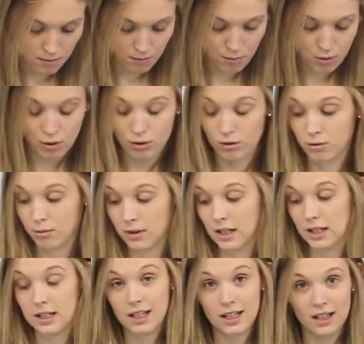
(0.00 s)

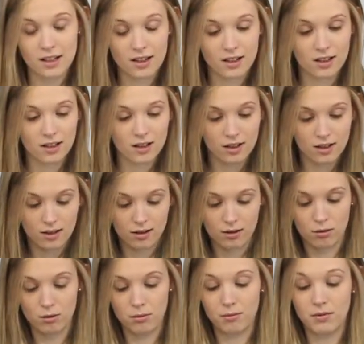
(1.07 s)
pondweed in.
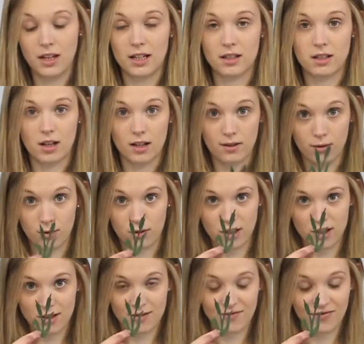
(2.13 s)
Oh, that side for you.